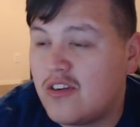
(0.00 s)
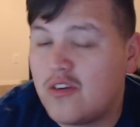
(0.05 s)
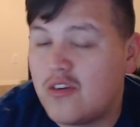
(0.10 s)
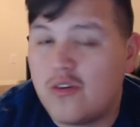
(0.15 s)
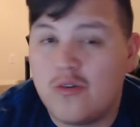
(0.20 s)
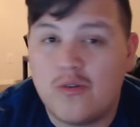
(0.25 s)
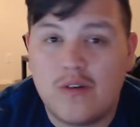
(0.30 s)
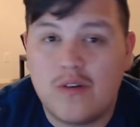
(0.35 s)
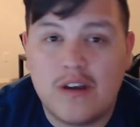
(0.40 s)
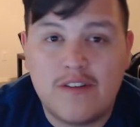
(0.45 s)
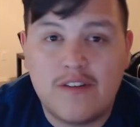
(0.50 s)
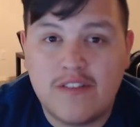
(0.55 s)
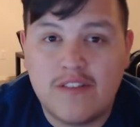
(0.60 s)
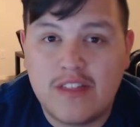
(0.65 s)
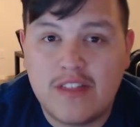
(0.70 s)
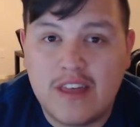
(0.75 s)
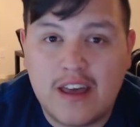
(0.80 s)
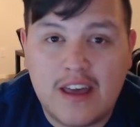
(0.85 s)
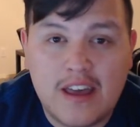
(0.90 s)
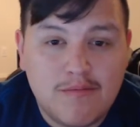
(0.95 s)
whoever
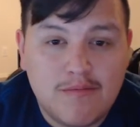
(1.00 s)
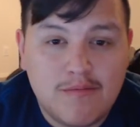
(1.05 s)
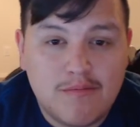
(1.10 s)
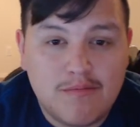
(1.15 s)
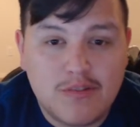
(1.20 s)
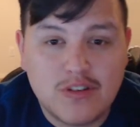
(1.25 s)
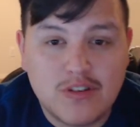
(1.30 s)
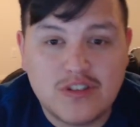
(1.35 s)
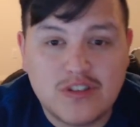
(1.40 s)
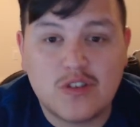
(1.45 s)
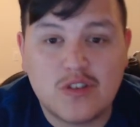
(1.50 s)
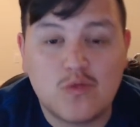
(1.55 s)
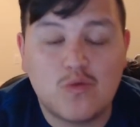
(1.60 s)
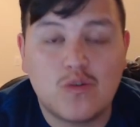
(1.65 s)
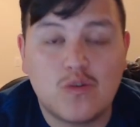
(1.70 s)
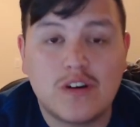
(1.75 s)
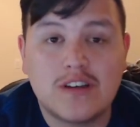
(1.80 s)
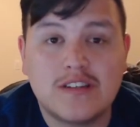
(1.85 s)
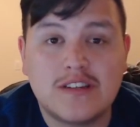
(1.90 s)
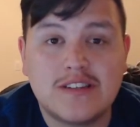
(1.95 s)
that person
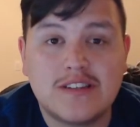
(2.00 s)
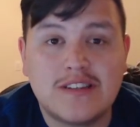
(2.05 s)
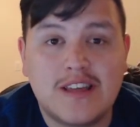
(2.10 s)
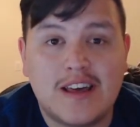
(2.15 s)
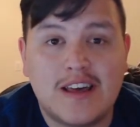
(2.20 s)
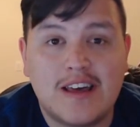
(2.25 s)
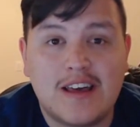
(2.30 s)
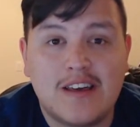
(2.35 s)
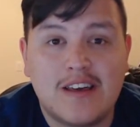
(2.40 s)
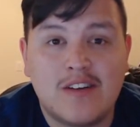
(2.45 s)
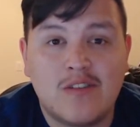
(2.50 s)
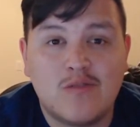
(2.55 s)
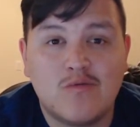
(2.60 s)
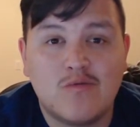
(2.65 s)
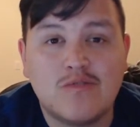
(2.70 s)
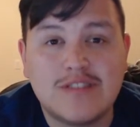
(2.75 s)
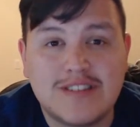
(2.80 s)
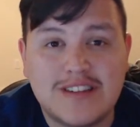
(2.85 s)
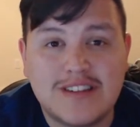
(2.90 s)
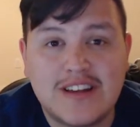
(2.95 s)
was that
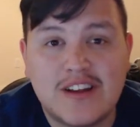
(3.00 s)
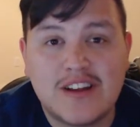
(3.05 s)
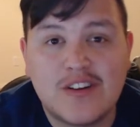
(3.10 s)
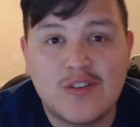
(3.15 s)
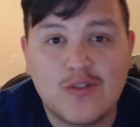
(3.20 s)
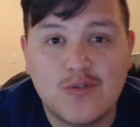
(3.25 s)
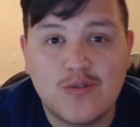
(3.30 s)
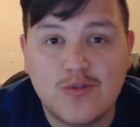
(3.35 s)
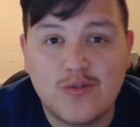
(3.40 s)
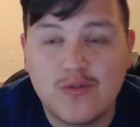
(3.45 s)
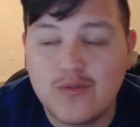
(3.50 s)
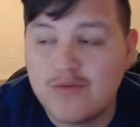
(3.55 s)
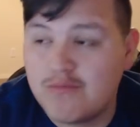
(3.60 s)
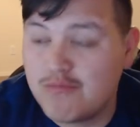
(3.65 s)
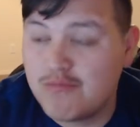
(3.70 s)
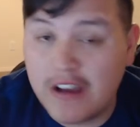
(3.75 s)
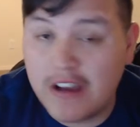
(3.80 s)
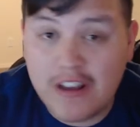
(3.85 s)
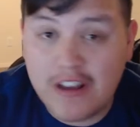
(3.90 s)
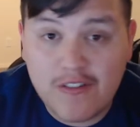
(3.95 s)
was there who
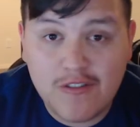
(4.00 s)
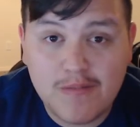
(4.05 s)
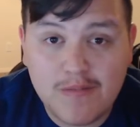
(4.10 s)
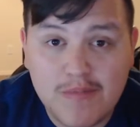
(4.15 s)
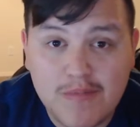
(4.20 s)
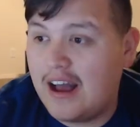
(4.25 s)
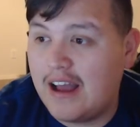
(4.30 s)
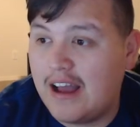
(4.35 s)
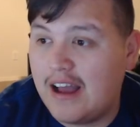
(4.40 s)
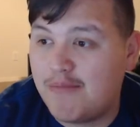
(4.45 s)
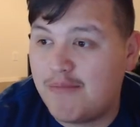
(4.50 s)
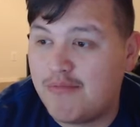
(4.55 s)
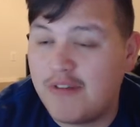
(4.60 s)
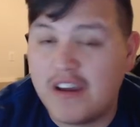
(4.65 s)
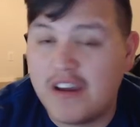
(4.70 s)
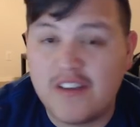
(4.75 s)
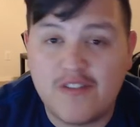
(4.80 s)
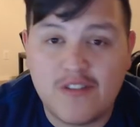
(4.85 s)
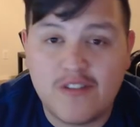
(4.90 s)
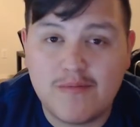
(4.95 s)
prayed for me, I
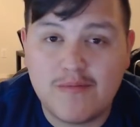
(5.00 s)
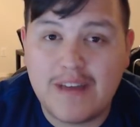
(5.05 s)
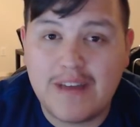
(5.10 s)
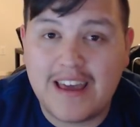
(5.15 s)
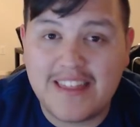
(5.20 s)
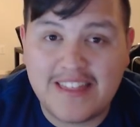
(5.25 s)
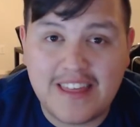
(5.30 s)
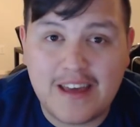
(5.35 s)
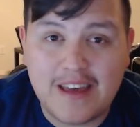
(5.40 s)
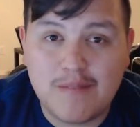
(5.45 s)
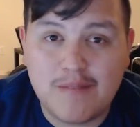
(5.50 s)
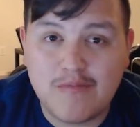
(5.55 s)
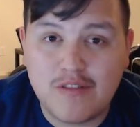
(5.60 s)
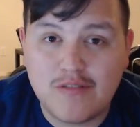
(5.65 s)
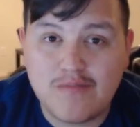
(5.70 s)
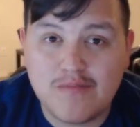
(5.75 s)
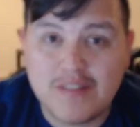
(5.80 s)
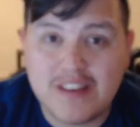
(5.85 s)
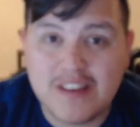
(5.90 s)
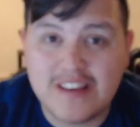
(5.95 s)
prayed for him at that
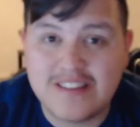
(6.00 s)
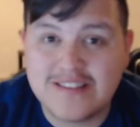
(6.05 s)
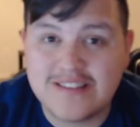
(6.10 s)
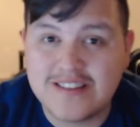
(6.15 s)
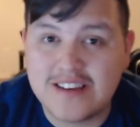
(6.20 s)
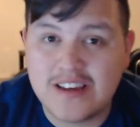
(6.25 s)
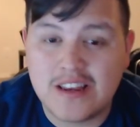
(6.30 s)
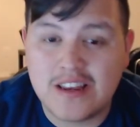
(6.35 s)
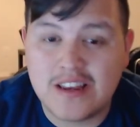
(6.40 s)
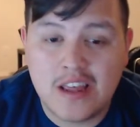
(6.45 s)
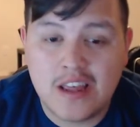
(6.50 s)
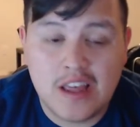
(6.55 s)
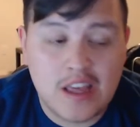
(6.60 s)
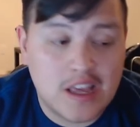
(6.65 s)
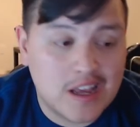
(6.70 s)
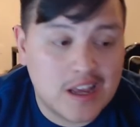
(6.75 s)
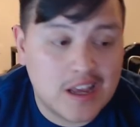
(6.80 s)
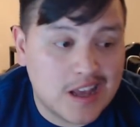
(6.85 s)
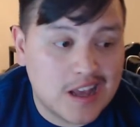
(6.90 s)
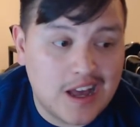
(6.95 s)
moment and said,
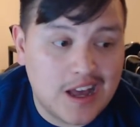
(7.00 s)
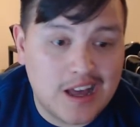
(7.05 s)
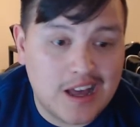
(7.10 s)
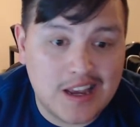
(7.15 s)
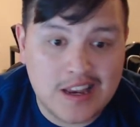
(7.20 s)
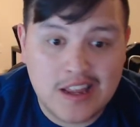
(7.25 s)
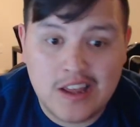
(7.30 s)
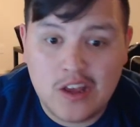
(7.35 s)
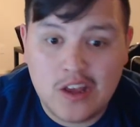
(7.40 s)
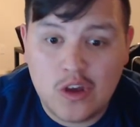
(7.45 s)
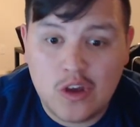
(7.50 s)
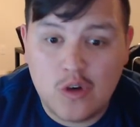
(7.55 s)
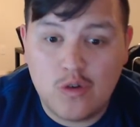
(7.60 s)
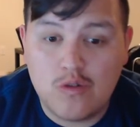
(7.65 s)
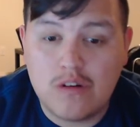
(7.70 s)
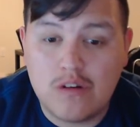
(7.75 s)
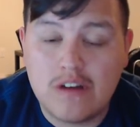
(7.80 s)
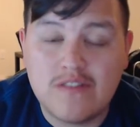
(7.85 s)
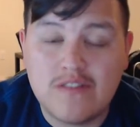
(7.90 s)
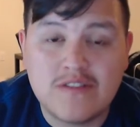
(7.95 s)
God,
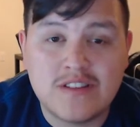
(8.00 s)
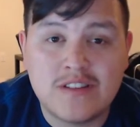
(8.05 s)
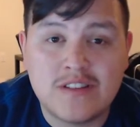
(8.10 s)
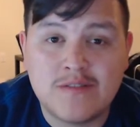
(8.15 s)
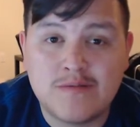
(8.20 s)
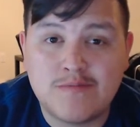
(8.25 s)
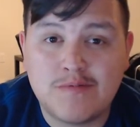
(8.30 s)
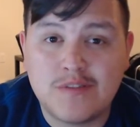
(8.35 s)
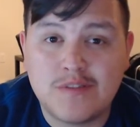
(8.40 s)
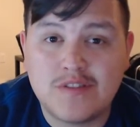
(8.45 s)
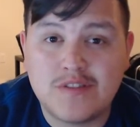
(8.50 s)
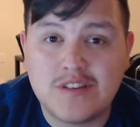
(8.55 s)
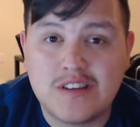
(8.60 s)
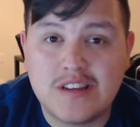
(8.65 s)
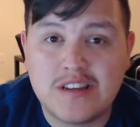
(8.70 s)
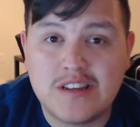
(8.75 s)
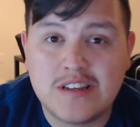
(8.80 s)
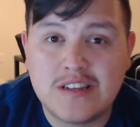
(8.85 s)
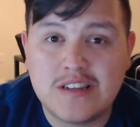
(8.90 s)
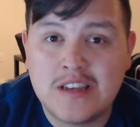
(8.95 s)
whoever this
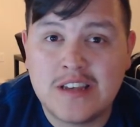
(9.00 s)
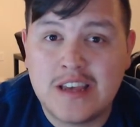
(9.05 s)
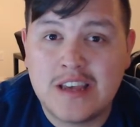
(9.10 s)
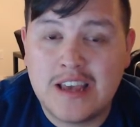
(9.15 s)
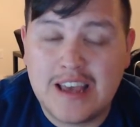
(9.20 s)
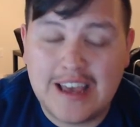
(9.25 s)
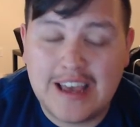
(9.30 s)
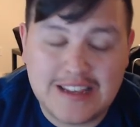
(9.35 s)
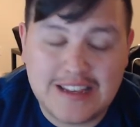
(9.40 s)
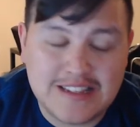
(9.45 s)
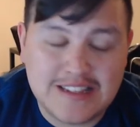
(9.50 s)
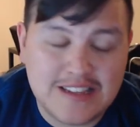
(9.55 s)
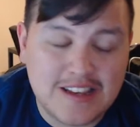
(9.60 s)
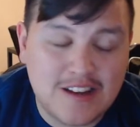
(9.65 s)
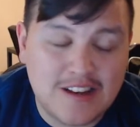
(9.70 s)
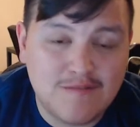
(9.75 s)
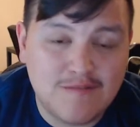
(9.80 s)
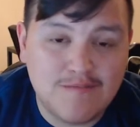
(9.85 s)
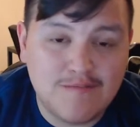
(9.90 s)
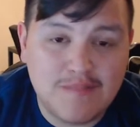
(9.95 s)
person is has
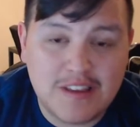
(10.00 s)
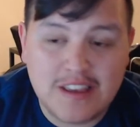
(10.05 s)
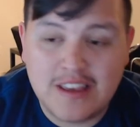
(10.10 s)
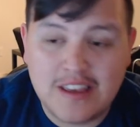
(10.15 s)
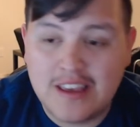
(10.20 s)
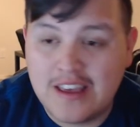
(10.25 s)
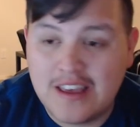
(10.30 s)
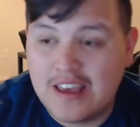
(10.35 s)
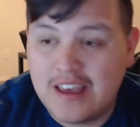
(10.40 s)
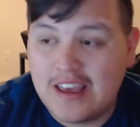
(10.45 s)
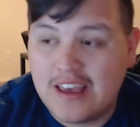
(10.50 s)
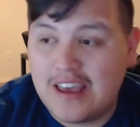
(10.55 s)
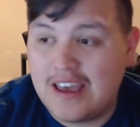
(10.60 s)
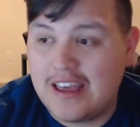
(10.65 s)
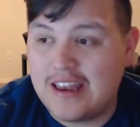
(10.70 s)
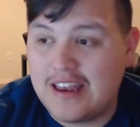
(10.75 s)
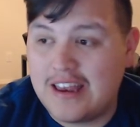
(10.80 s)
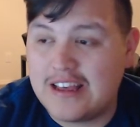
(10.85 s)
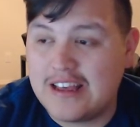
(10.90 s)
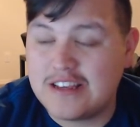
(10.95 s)
helped me
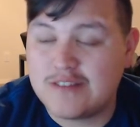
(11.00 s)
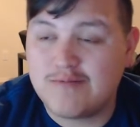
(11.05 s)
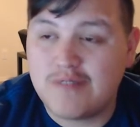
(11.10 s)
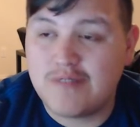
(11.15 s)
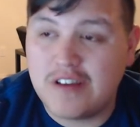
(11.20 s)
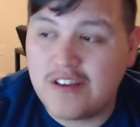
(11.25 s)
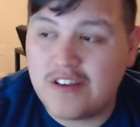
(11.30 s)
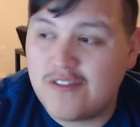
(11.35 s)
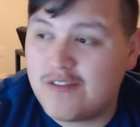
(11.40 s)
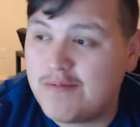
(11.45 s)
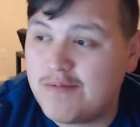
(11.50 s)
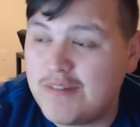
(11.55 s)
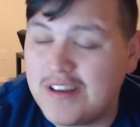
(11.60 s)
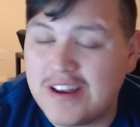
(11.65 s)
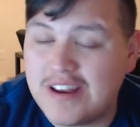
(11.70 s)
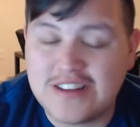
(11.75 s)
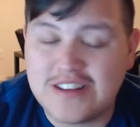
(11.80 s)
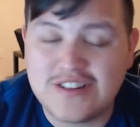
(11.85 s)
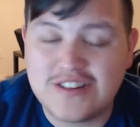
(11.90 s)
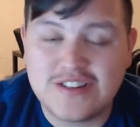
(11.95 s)
and has prayed for me,
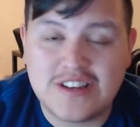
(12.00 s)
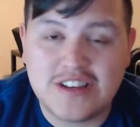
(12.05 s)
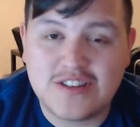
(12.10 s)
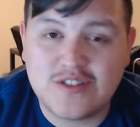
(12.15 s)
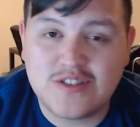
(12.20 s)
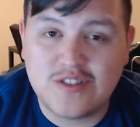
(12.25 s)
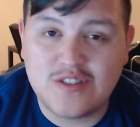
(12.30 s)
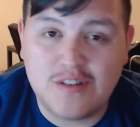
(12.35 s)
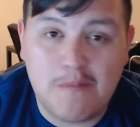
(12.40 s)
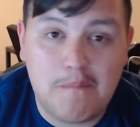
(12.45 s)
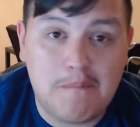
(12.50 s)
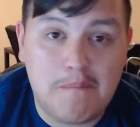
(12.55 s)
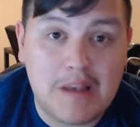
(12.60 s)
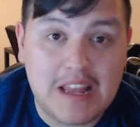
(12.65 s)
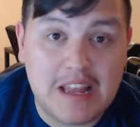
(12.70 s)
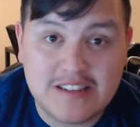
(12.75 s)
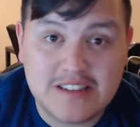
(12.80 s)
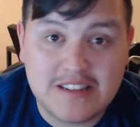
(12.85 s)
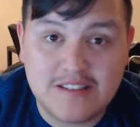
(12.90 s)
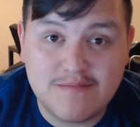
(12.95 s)
and I just ask you to
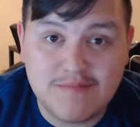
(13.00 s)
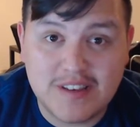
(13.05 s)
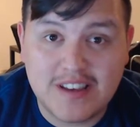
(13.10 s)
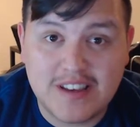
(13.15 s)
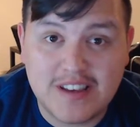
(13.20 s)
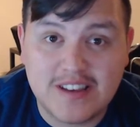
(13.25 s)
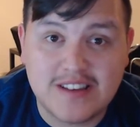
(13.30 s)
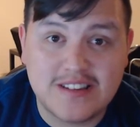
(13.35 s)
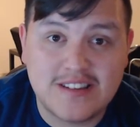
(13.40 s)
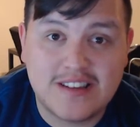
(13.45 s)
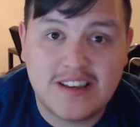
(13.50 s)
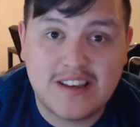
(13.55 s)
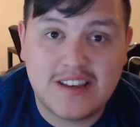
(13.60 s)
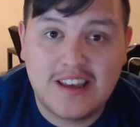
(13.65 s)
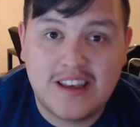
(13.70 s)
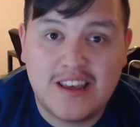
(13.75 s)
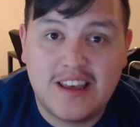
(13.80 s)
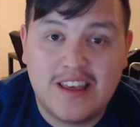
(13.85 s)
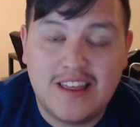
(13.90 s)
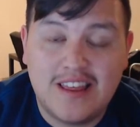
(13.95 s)
bless them, because
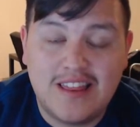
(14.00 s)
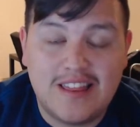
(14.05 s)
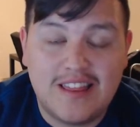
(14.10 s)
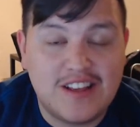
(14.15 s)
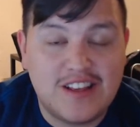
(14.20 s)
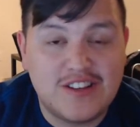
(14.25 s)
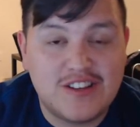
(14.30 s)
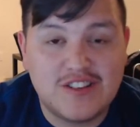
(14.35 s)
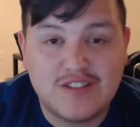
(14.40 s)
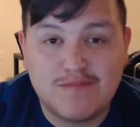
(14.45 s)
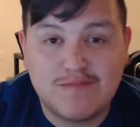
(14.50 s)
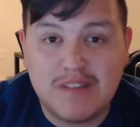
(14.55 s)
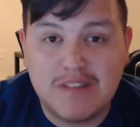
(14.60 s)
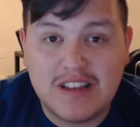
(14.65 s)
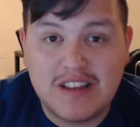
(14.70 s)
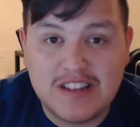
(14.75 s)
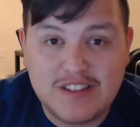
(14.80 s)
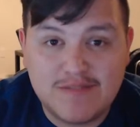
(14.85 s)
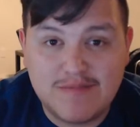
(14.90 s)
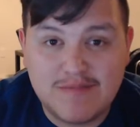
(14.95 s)
they just
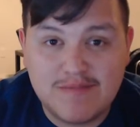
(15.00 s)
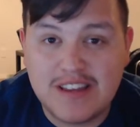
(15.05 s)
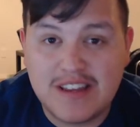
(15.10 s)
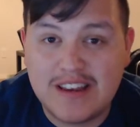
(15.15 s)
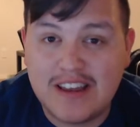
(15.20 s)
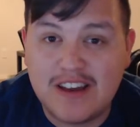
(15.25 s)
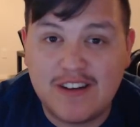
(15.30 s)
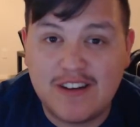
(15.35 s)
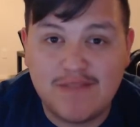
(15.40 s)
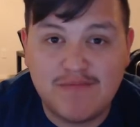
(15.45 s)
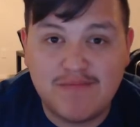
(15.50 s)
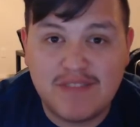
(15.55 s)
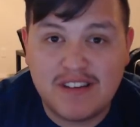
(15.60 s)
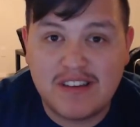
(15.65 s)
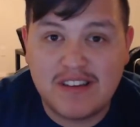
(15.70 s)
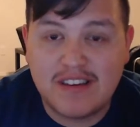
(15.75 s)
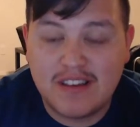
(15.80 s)
blessed me and helped me